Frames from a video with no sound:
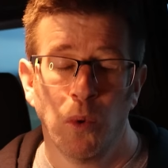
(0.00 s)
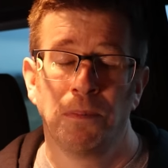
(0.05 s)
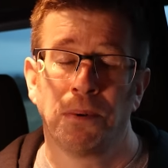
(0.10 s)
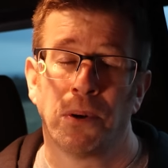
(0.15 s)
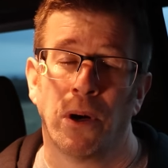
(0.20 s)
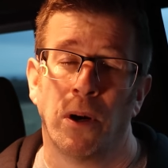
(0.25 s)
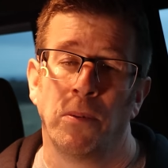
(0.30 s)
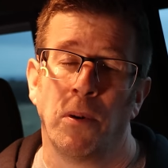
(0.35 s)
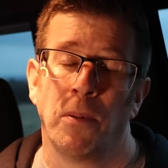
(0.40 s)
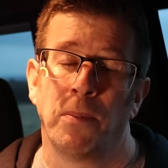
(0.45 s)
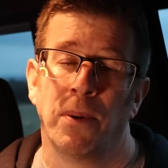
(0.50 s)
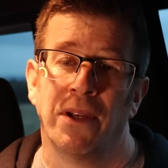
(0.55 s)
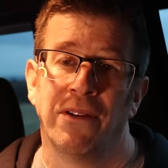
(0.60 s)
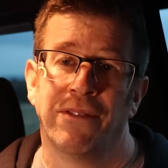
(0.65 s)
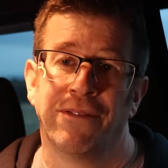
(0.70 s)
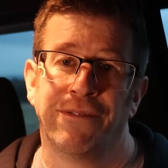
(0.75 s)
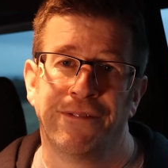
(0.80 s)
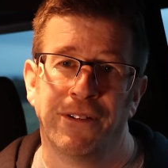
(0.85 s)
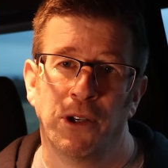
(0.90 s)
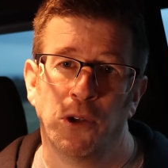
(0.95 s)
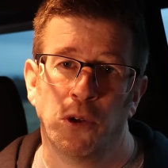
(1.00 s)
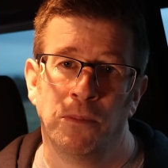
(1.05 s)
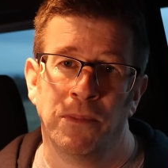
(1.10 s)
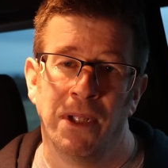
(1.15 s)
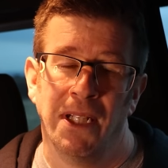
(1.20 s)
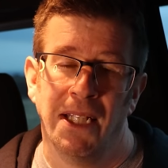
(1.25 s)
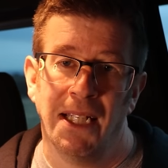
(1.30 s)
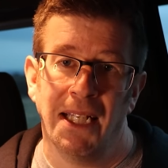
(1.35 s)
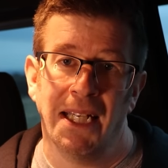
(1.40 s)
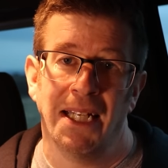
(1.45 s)
will probably
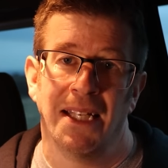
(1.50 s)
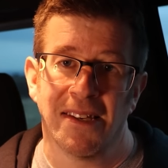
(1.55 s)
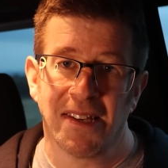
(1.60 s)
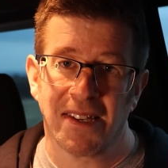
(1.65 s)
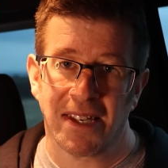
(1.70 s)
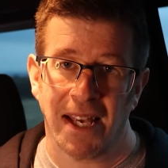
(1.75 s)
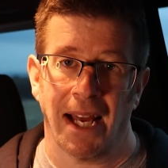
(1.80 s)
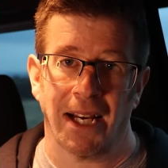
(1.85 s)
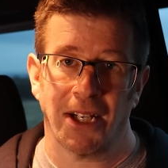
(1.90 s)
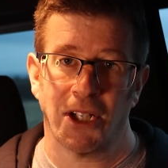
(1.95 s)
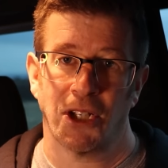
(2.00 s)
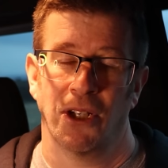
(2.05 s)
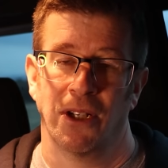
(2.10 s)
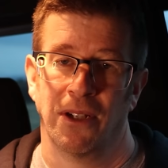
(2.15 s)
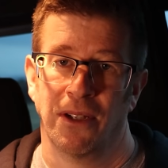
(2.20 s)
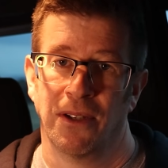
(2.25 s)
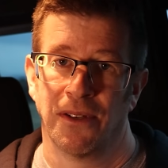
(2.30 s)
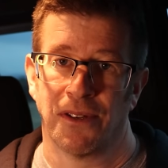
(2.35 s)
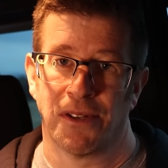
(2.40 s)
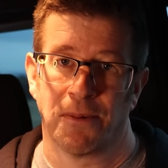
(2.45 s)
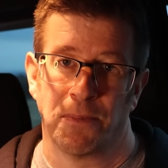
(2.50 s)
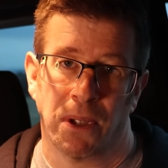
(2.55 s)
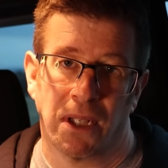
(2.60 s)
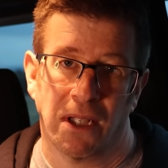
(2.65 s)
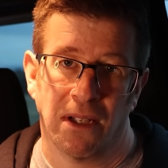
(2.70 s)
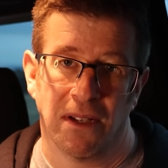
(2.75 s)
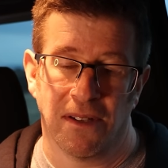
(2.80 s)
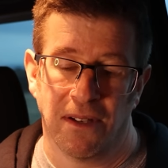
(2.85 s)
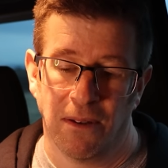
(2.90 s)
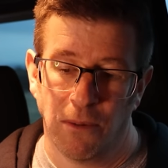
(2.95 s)
film it in sections
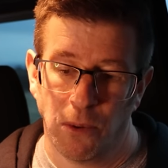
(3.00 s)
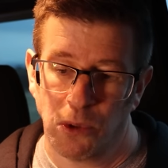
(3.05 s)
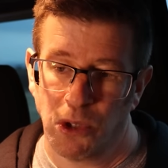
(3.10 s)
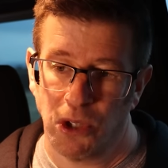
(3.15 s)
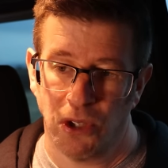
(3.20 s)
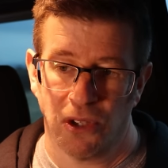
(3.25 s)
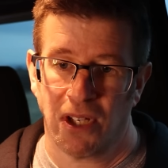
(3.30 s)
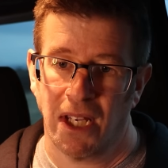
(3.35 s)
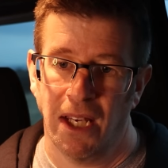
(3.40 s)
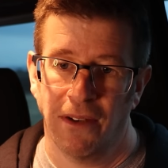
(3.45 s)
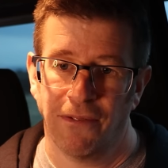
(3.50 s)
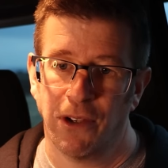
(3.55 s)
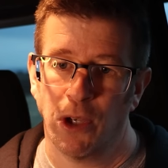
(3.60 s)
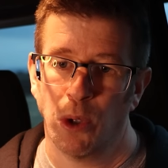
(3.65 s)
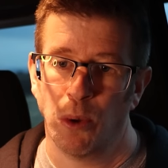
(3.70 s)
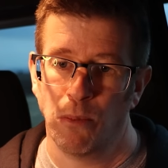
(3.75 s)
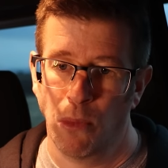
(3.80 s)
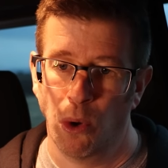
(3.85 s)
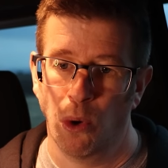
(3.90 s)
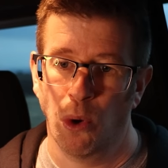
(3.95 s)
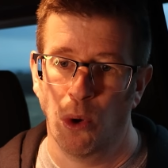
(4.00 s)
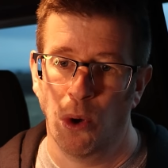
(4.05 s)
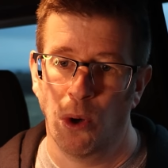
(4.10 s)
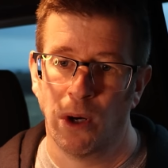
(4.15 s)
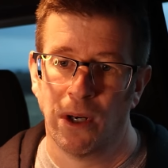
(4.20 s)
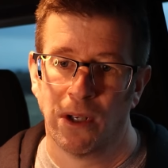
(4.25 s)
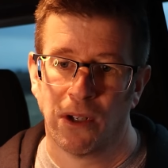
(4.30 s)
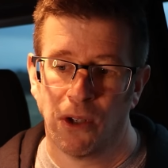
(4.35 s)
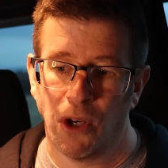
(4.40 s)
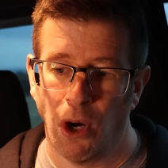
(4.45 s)
because it will just give you
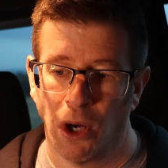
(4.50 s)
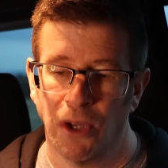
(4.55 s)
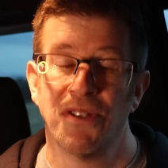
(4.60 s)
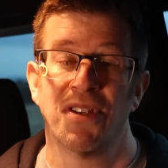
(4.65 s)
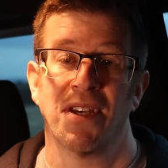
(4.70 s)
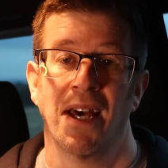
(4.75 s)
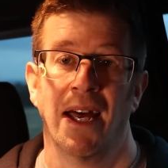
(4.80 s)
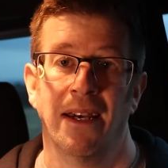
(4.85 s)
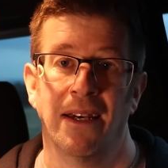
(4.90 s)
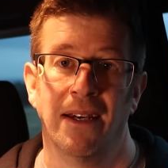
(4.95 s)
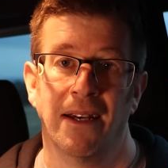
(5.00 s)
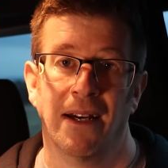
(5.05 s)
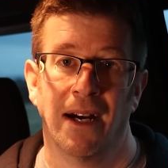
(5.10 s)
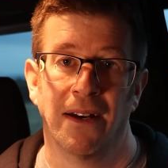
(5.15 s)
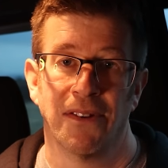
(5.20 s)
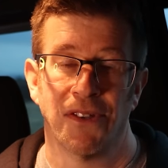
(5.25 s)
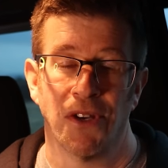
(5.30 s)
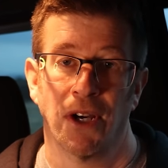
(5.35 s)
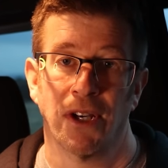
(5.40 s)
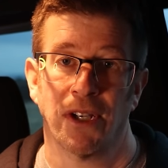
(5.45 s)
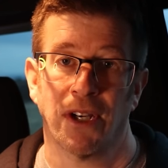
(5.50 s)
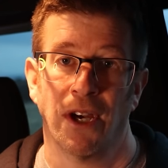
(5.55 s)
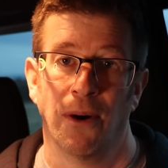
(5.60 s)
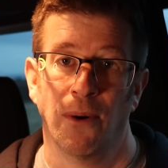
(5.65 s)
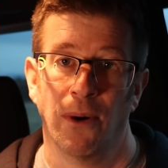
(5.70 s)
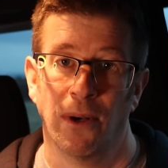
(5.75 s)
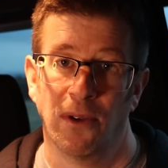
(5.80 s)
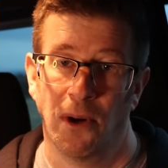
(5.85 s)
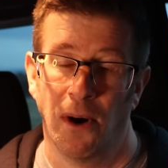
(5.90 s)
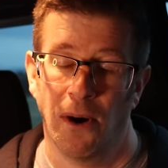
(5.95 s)
more content as I
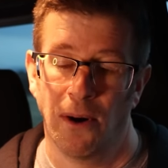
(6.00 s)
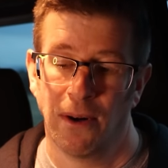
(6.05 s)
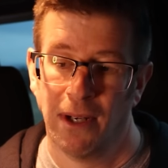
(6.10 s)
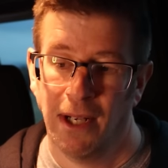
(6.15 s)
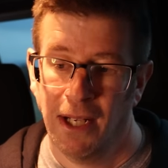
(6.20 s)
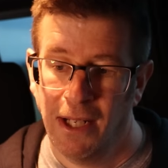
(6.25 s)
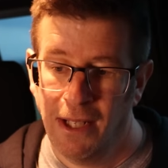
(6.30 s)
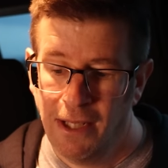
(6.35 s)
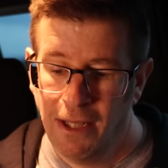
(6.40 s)
go along.